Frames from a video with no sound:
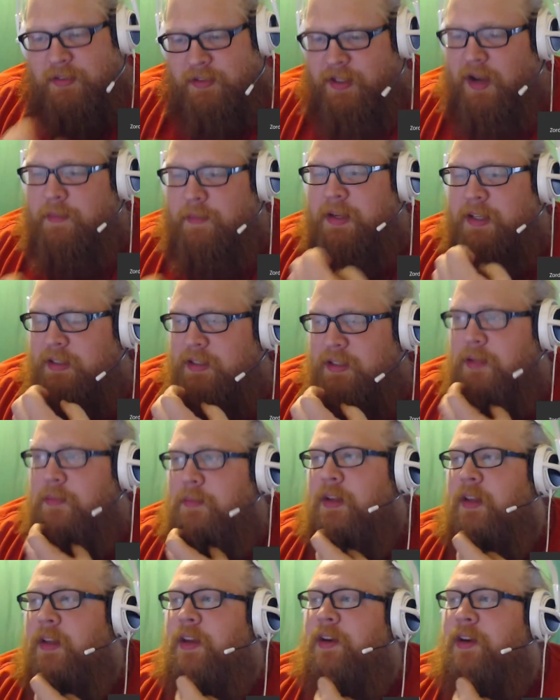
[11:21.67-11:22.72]
Zombie
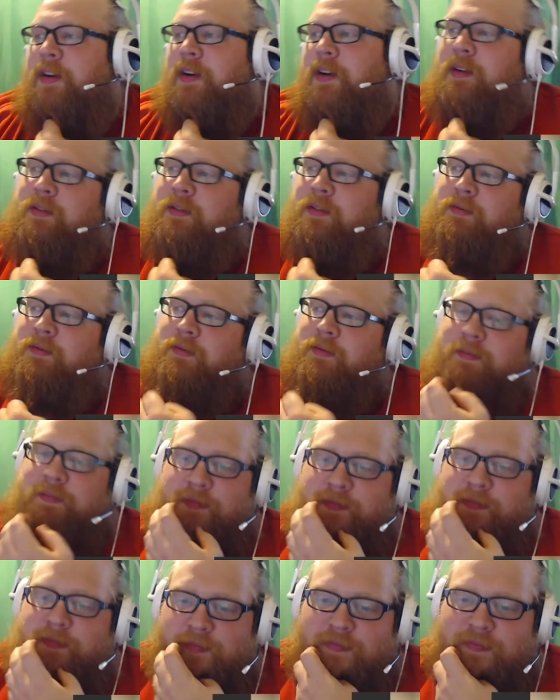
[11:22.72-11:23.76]
Simulator.
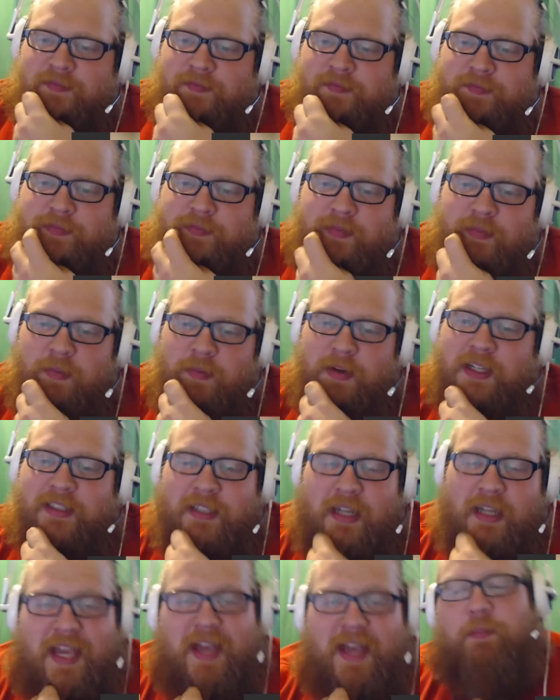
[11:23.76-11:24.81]

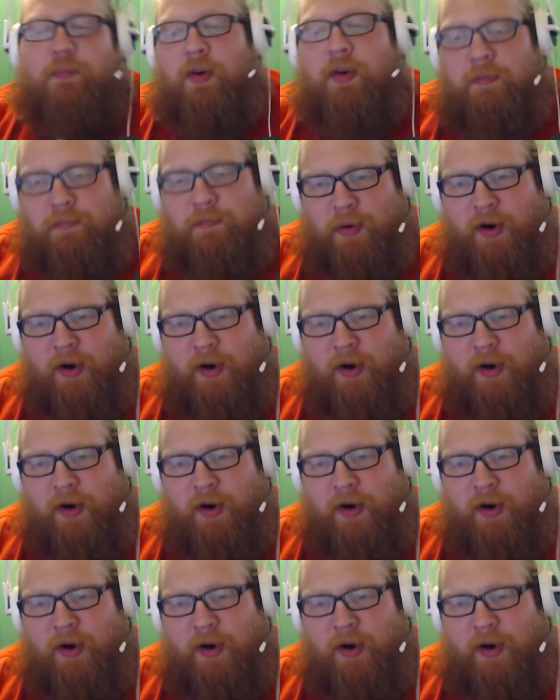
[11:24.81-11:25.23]
Because I can't put